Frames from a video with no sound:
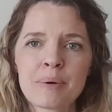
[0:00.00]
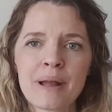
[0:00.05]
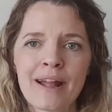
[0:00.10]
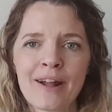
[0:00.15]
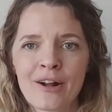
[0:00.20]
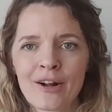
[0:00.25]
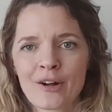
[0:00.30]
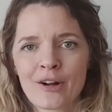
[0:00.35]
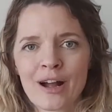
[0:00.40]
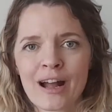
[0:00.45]

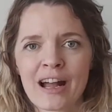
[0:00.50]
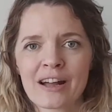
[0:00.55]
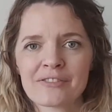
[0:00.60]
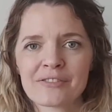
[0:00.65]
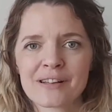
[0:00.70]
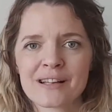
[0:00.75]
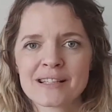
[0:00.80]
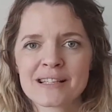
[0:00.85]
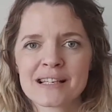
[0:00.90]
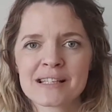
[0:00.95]

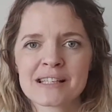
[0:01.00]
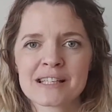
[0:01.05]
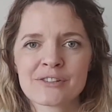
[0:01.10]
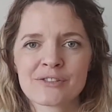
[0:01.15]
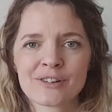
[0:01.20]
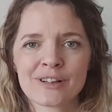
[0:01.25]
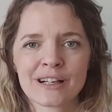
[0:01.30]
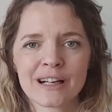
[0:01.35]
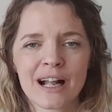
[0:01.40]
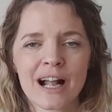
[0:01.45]
paragraph is a
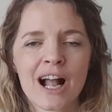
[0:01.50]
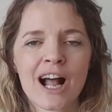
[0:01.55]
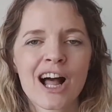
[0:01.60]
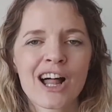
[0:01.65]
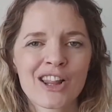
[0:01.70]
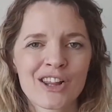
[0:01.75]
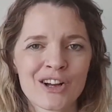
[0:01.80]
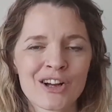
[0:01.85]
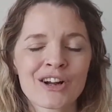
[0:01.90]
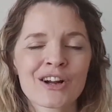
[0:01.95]
different
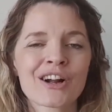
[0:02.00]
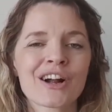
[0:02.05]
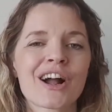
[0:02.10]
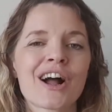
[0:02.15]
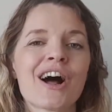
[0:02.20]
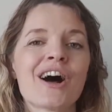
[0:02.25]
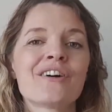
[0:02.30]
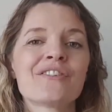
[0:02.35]
color